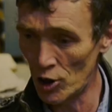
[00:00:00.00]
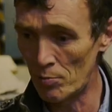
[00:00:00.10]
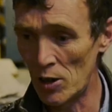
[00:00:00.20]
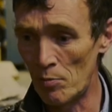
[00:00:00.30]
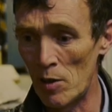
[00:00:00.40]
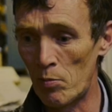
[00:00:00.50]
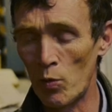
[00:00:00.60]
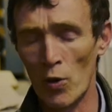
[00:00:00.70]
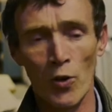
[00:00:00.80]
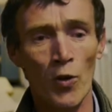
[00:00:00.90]
Gypsy
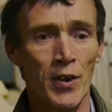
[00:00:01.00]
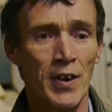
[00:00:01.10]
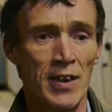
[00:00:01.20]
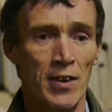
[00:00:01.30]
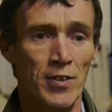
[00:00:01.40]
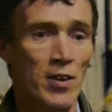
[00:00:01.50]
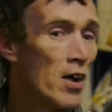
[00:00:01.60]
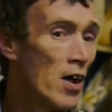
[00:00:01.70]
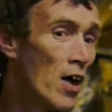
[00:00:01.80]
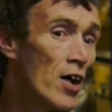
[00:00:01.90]
people were known in
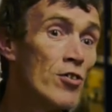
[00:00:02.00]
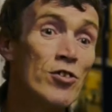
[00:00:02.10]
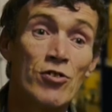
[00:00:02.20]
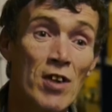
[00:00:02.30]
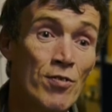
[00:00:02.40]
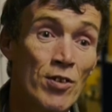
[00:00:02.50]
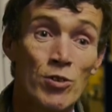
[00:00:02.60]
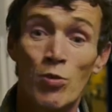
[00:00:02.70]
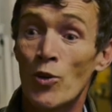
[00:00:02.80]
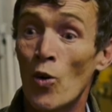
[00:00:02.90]
England. Irish
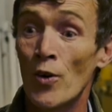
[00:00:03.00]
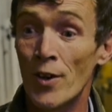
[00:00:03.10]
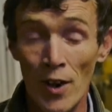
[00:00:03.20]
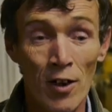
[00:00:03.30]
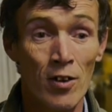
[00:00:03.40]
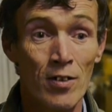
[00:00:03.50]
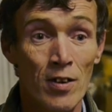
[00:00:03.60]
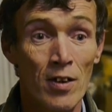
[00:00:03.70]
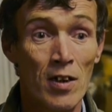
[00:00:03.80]
travellers were known in Ireland